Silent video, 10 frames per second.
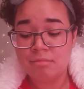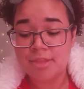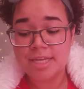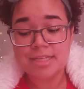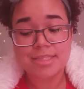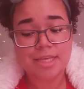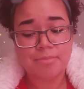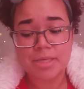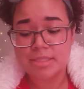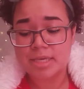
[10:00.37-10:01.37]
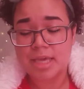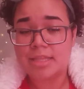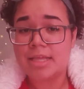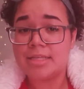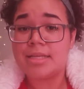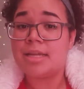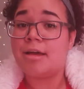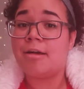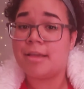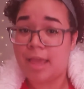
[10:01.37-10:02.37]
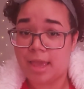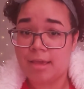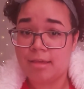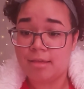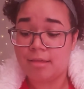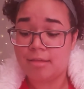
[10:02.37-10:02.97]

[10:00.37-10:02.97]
They didn't say piece of cake, they said a cake.